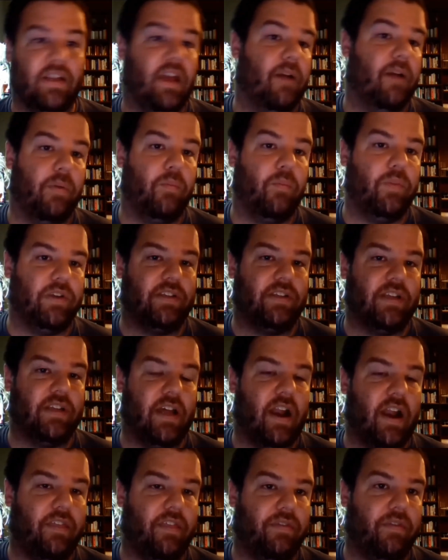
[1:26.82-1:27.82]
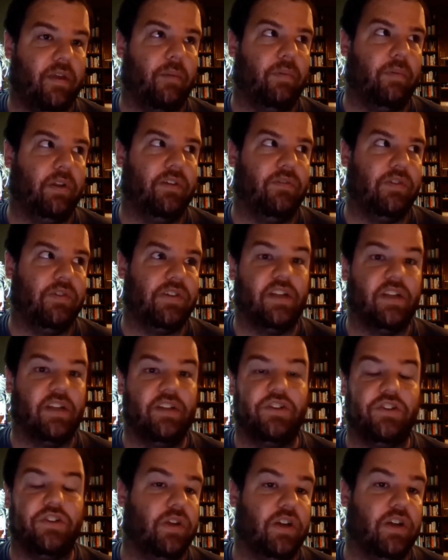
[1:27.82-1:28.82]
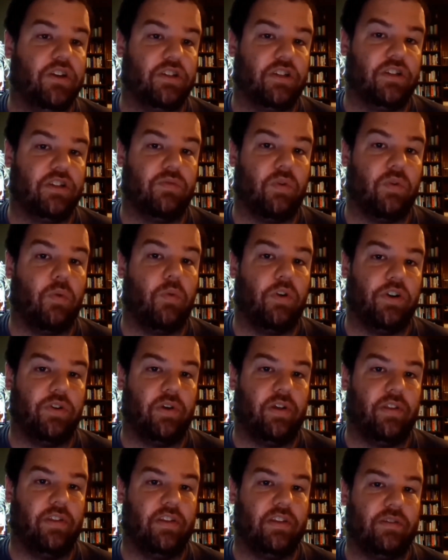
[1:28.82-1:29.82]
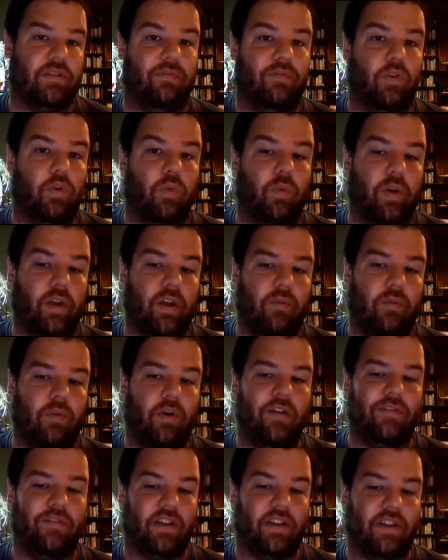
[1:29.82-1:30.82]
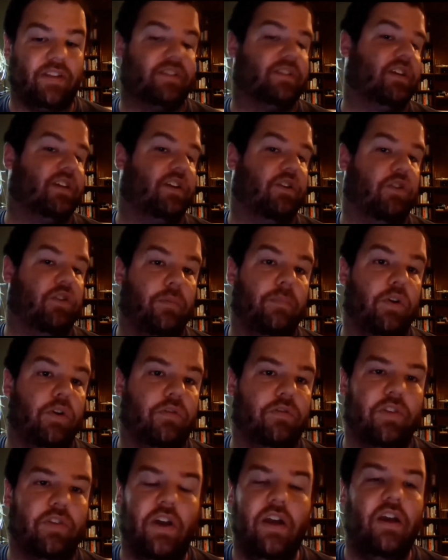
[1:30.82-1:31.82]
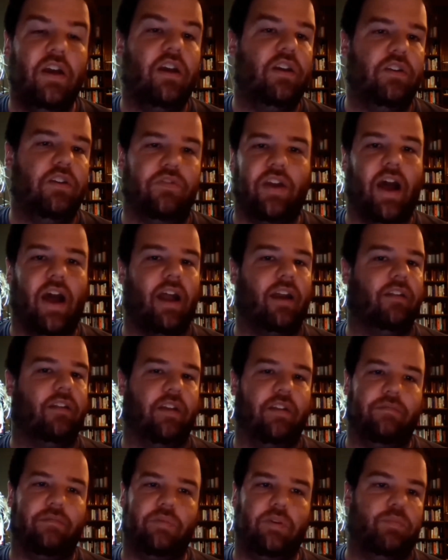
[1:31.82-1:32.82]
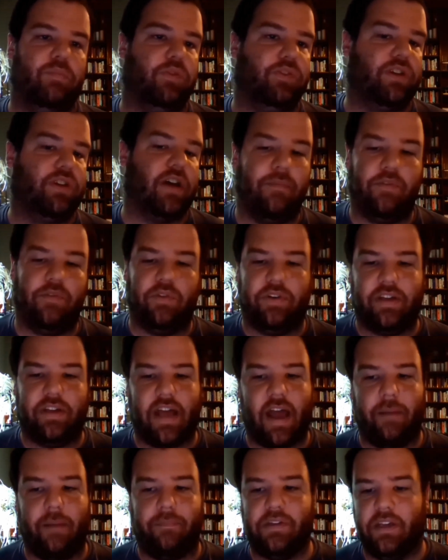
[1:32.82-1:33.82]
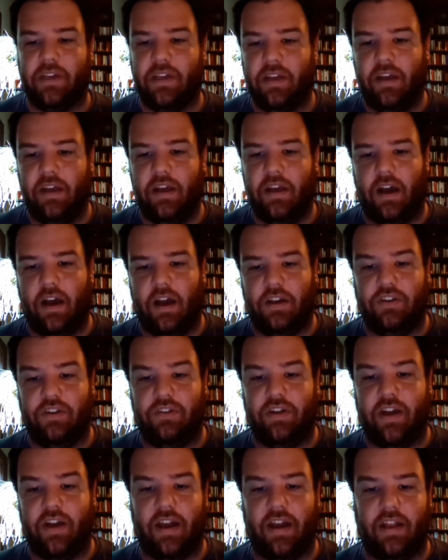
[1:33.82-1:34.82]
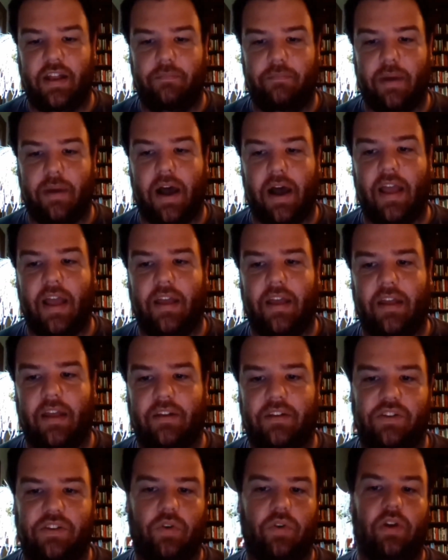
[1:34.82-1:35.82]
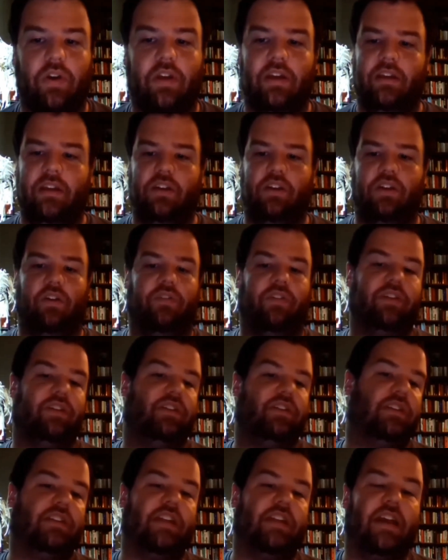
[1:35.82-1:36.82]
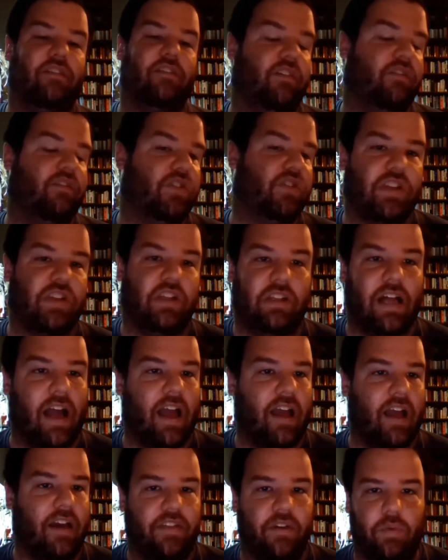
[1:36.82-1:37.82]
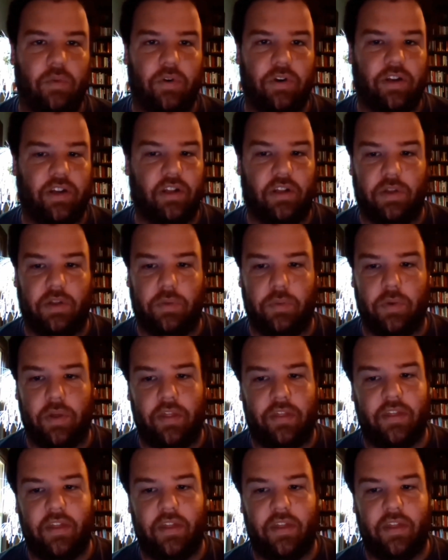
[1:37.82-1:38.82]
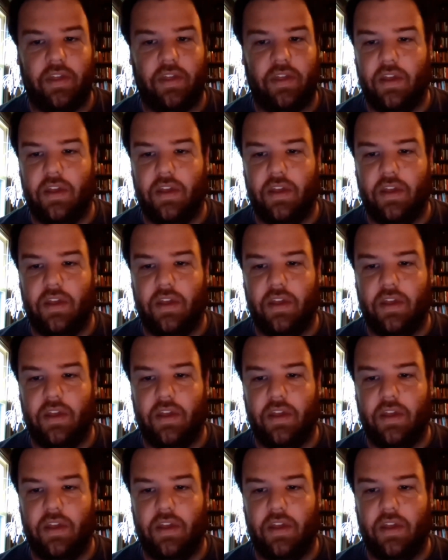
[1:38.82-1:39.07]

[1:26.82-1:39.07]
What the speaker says: into Basecamp. And we said, I believe we said 2 years is what we're doing this before we even consider a move. You've got to give people time to adapt. You got to get buy-in. So, you know, this is David versus Goliath that we're dealing with.